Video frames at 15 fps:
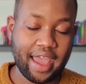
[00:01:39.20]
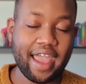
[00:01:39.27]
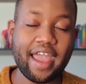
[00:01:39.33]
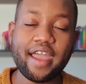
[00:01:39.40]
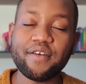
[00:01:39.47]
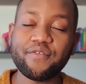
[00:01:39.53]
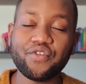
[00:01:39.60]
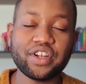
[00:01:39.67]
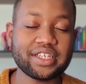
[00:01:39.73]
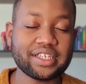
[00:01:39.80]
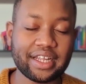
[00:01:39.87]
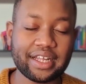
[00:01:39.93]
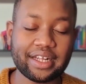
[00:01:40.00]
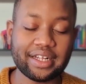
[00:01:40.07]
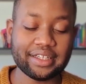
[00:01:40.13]
Every
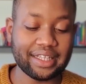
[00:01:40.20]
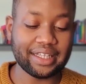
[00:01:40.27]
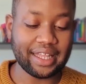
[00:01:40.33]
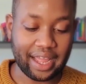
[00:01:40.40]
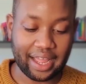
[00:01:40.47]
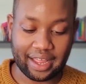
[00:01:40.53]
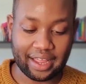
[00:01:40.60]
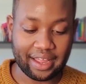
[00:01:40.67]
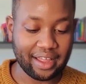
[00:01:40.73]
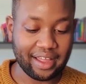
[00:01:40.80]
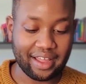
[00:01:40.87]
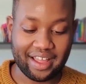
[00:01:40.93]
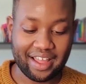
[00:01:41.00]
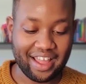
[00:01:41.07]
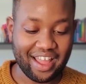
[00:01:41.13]
single
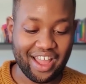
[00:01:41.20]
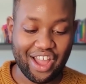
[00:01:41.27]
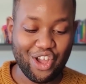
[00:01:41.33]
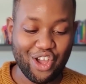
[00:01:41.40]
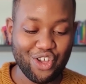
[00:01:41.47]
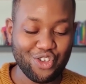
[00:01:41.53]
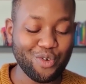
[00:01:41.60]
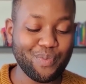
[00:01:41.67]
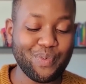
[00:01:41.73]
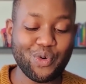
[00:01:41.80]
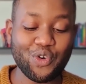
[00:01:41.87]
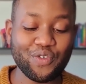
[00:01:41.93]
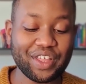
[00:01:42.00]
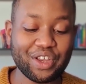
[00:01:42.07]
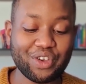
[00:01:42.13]
day, you
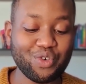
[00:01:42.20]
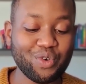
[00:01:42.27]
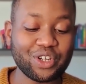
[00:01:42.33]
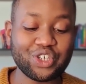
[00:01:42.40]
prove that you